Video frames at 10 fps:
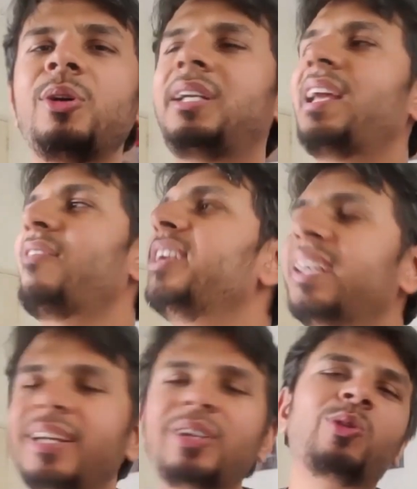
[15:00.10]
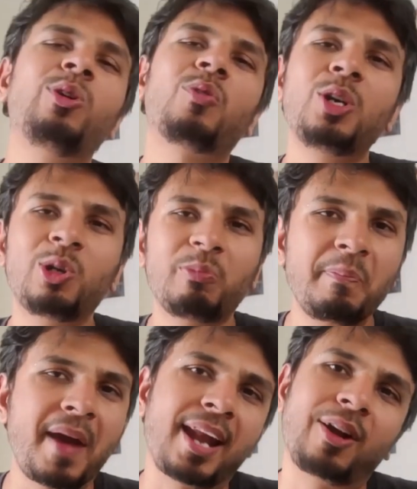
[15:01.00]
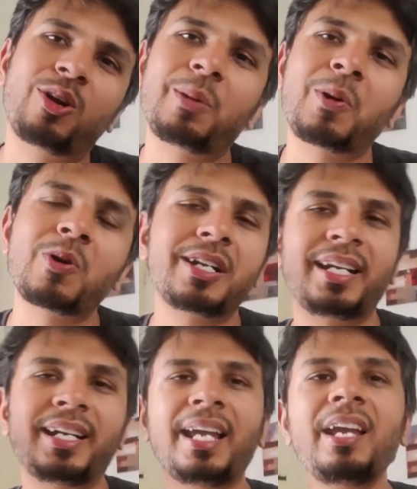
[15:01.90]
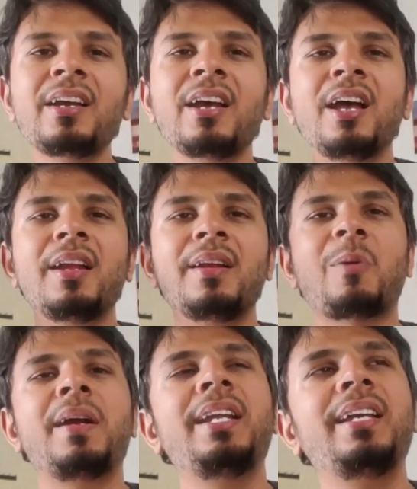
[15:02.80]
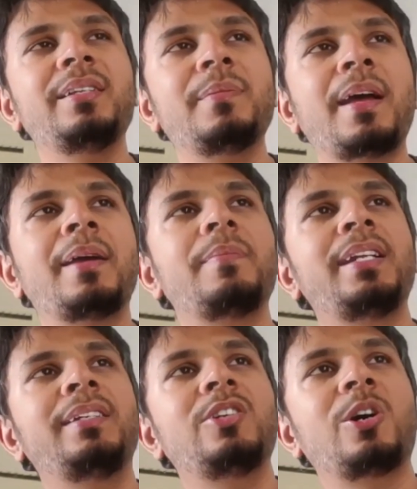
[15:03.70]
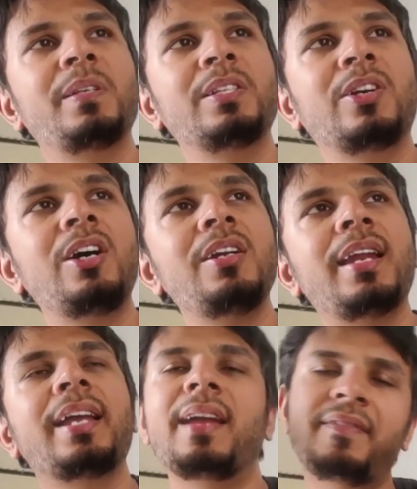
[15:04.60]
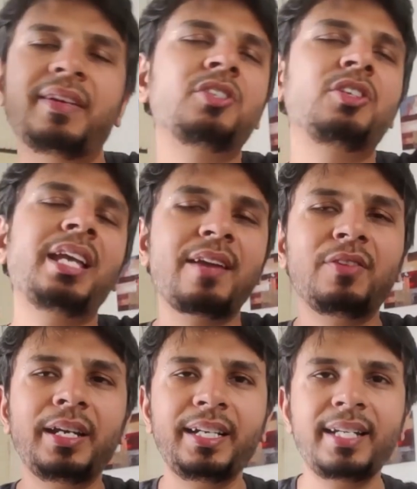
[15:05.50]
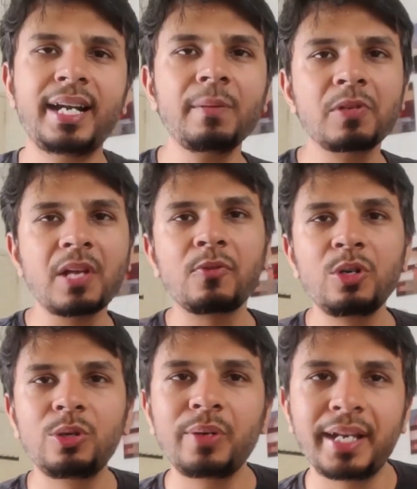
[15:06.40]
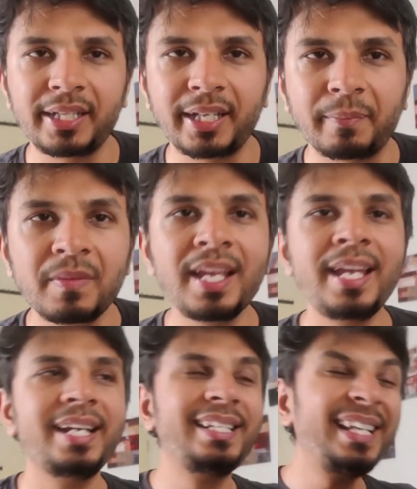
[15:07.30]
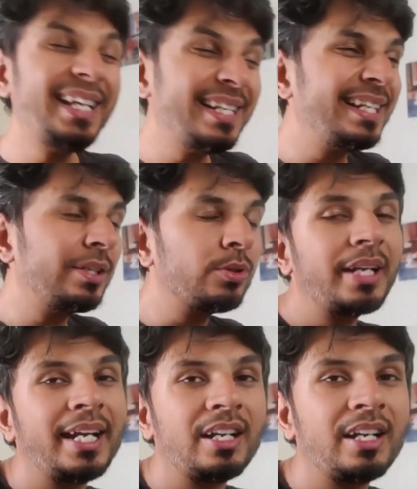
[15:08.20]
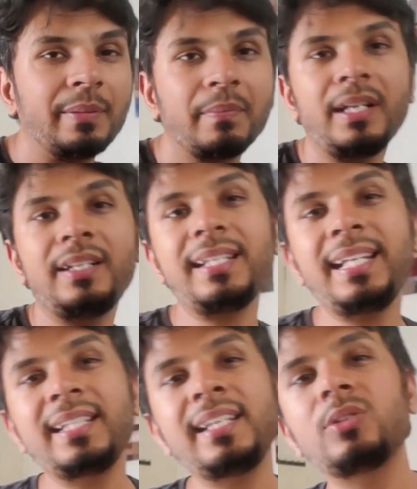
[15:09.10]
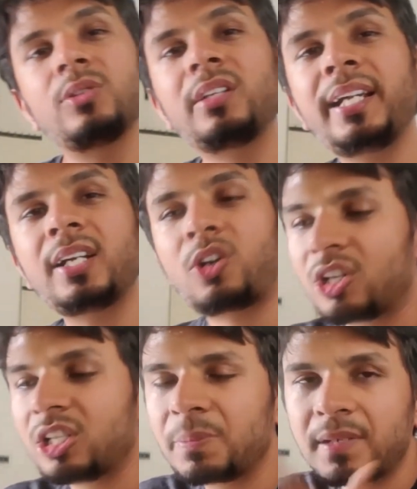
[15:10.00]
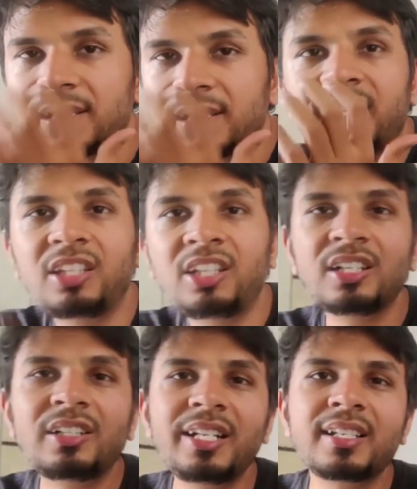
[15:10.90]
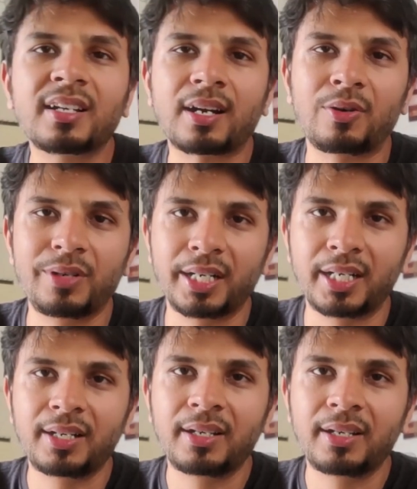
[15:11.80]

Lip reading: definitely don't want to be paranoid about it that, hey, now my job is gone. Like eventually AI will eat that up, so I won't do anything. It's easy to daydream. It's easy to create conspiracy theories around it